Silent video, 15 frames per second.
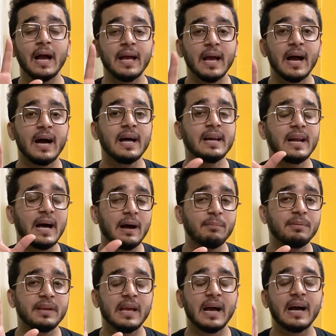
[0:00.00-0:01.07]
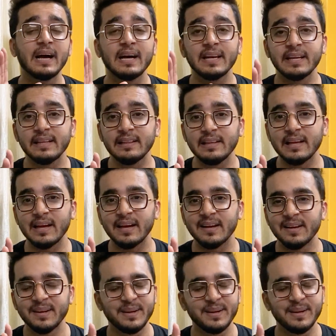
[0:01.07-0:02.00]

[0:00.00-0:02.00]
ayan ab kya khareed liya